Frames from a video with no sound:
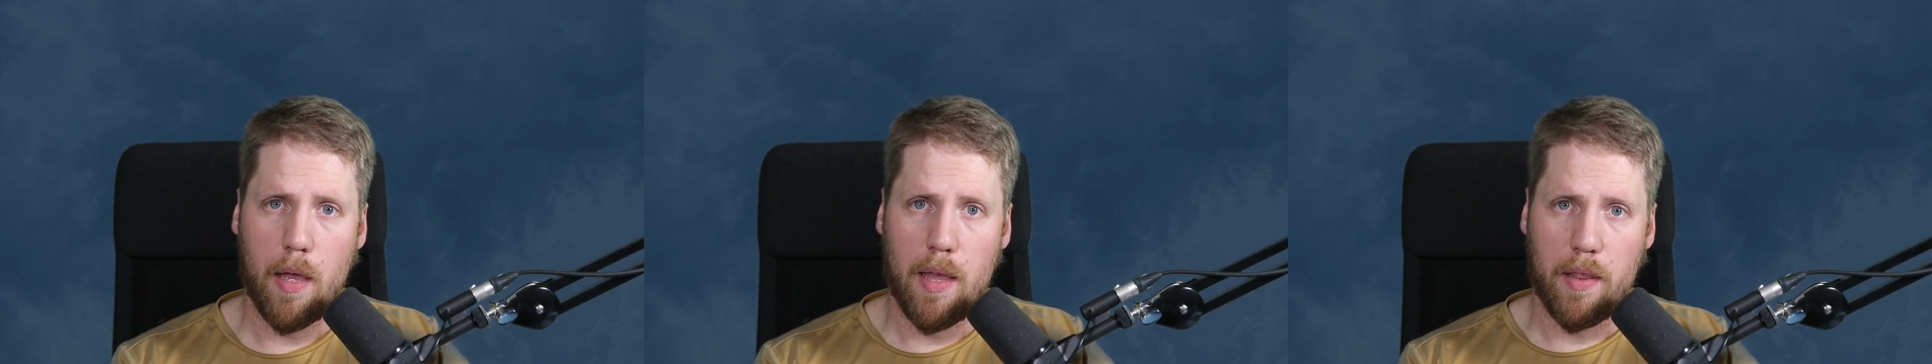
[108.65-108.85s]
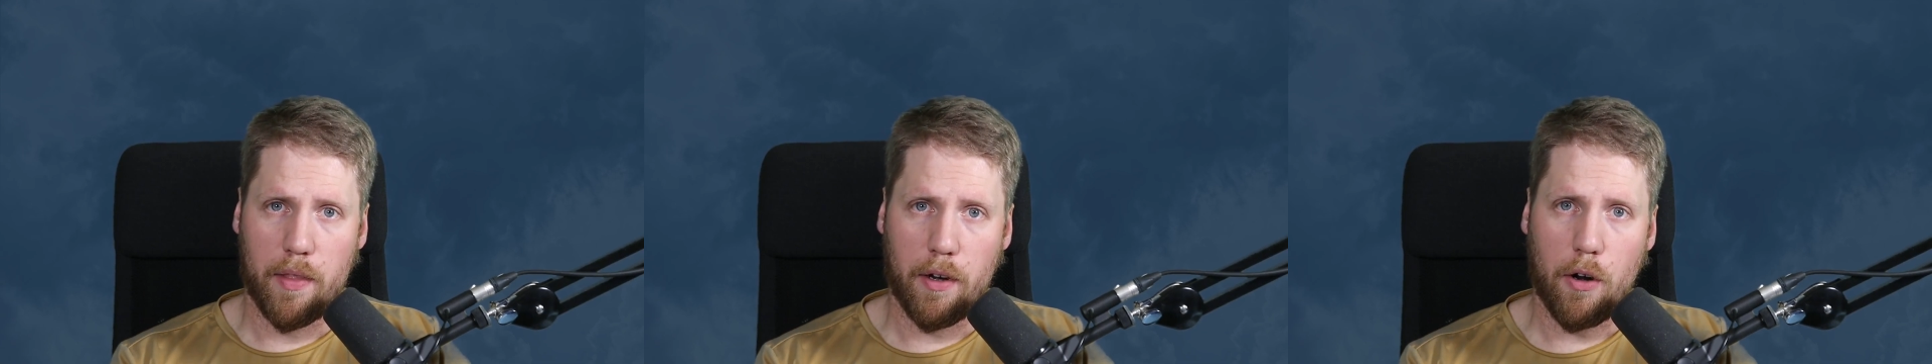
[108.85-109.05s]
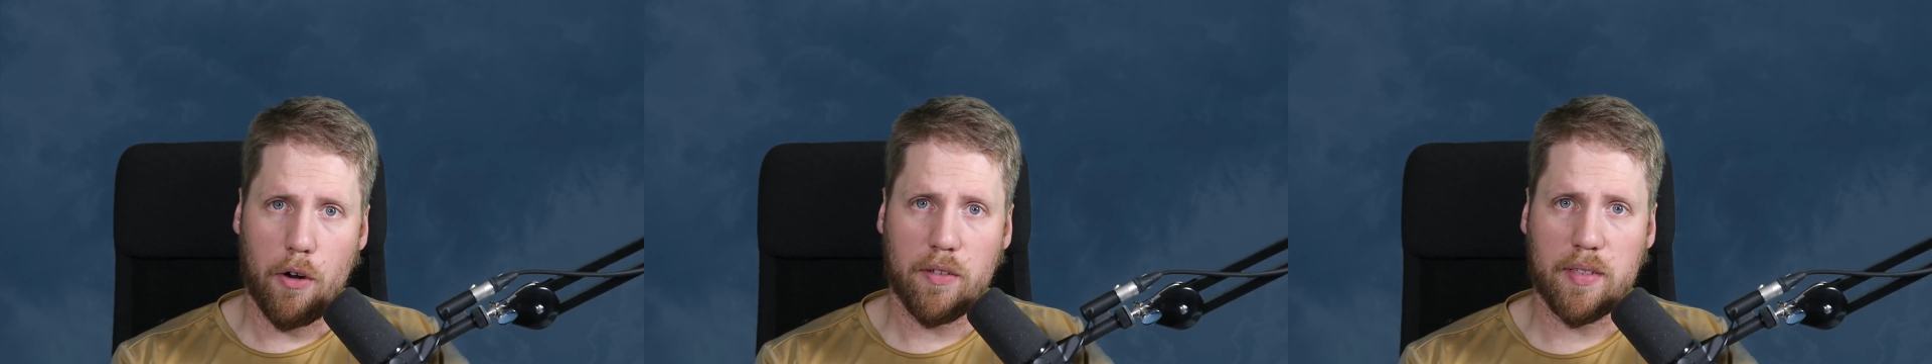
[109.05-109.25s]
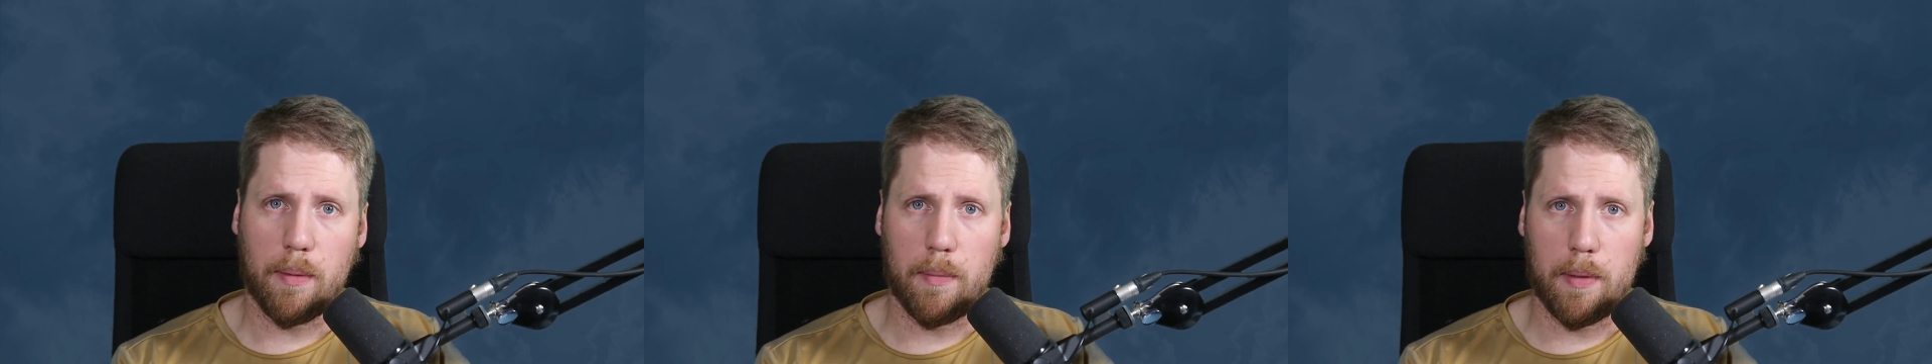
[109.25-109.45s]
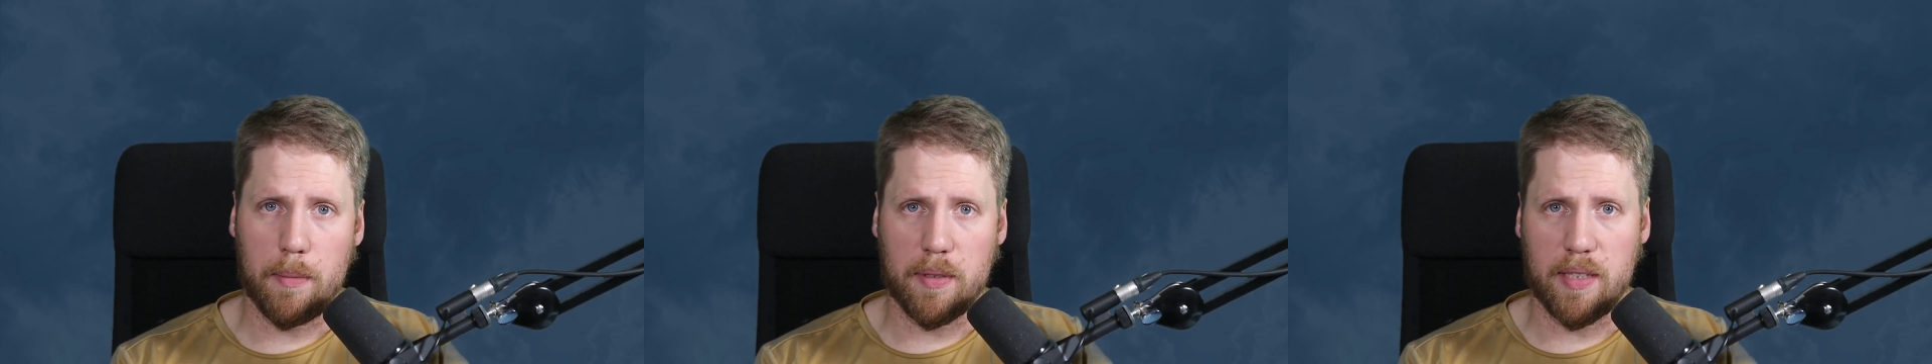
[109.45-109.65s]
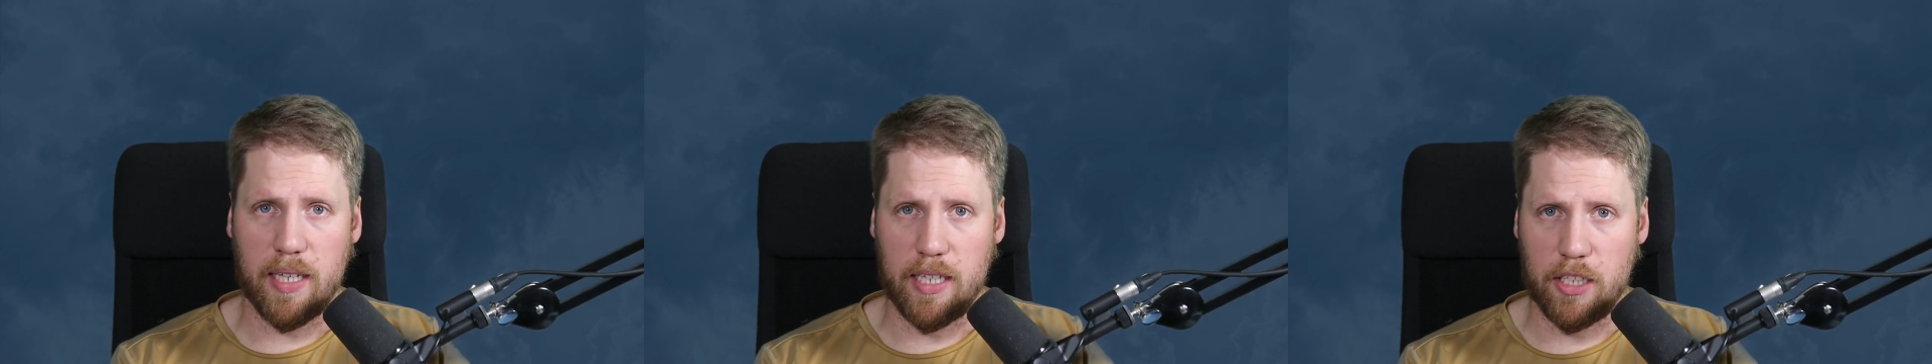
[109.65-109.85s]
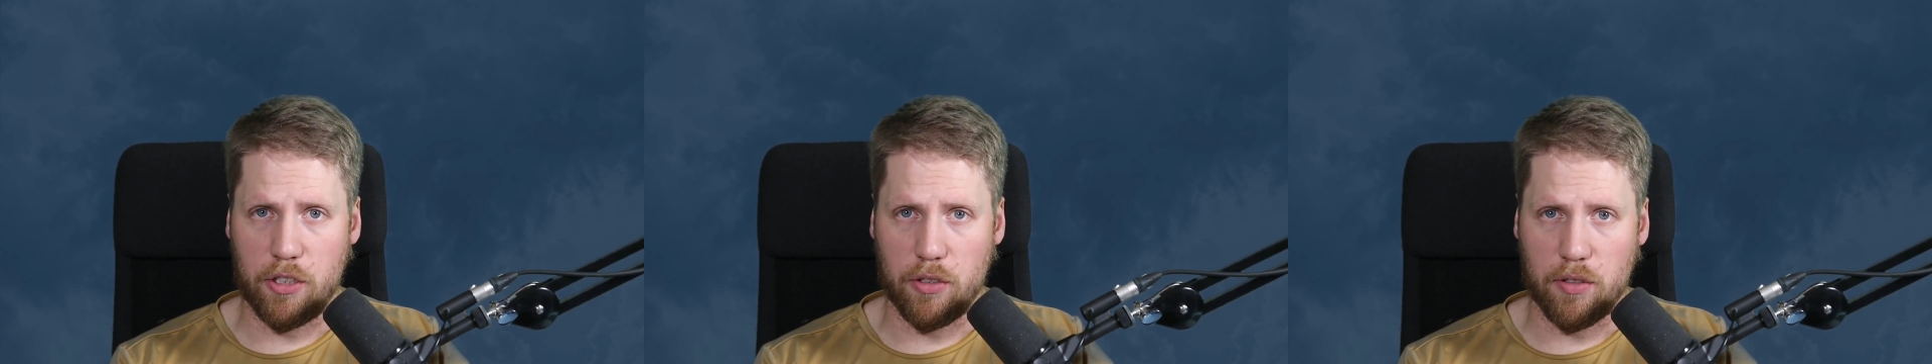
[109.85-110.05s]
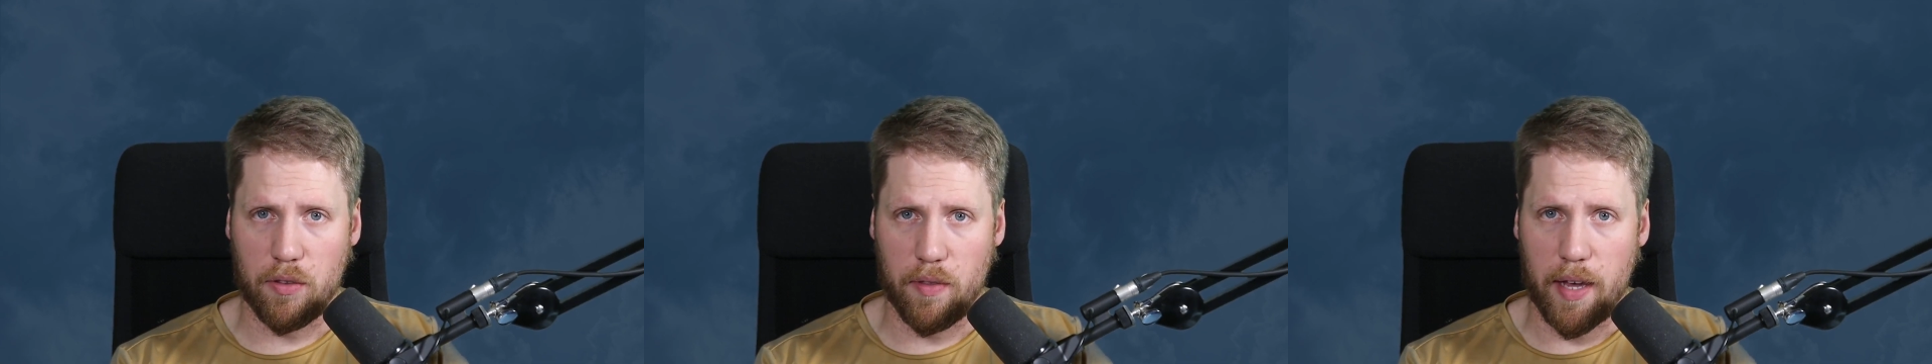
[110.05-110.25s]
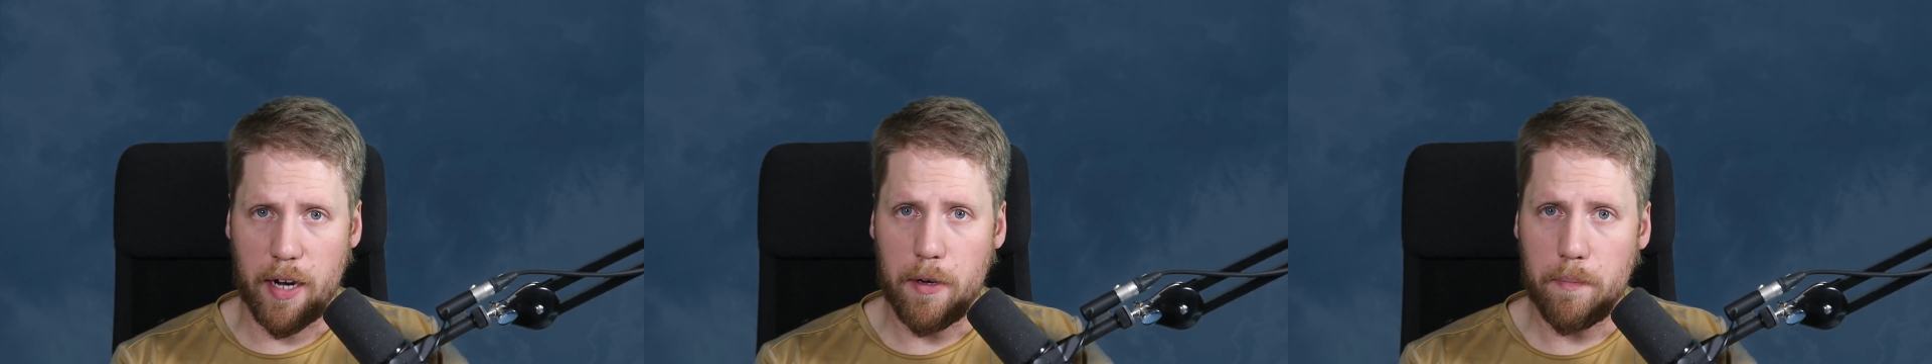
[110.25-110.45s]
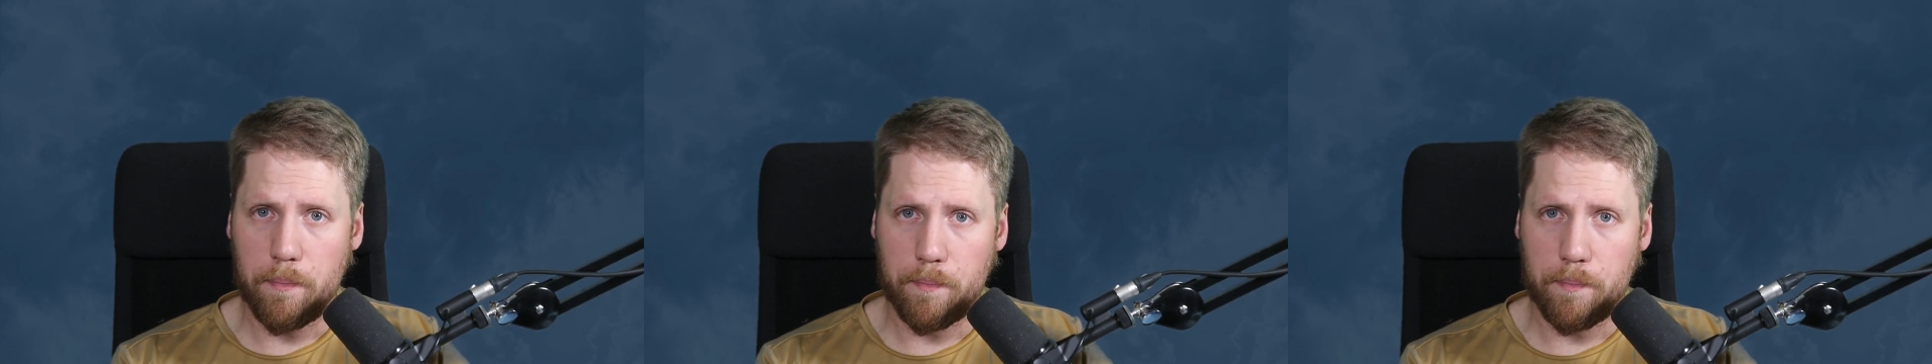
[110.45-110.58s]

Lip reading: There are some limitations there,